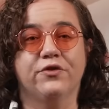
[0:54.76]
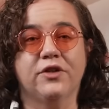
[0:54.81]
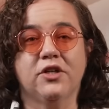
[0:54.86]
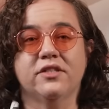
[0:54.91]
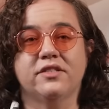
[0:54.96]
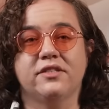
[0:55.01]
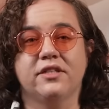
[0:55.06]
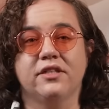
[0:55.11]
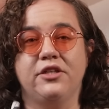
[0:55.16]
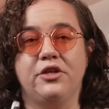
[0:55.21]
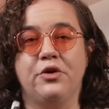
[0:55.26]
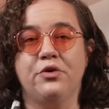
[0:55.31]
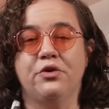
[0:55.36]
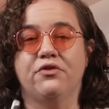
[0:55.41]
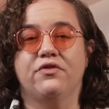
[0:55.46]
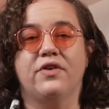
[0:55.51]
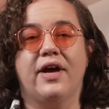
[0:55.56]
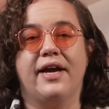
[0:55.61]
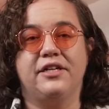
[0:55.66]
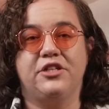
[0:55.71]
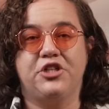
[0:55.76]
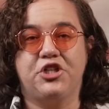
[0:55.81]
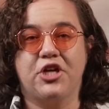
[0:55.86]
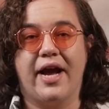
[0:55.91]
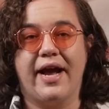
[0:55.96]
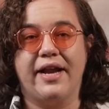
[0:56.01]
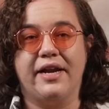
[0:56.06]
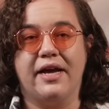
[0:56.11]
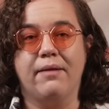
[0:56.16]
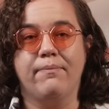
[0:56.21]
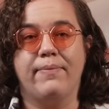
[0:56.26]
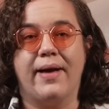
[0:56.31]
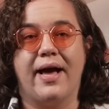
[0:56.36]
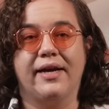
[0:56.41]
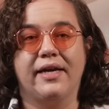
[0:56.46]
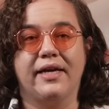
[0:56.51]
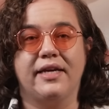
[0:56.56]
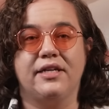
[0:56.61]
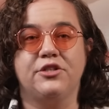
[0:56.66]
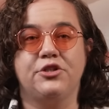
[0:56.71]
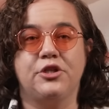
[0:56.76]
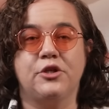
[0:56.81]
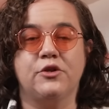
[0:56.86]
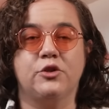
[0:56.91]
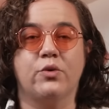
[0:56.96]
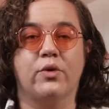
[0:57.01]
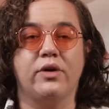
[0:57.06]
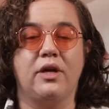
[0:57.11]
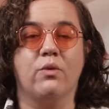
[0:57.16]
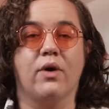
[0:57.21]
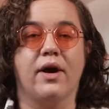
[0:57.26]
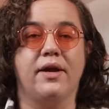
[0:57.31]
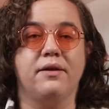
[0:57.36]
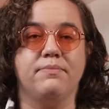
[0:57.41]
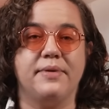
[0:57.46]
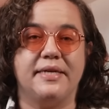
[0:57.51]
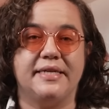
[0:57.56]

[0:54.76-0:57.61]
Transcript: first unified China back in 221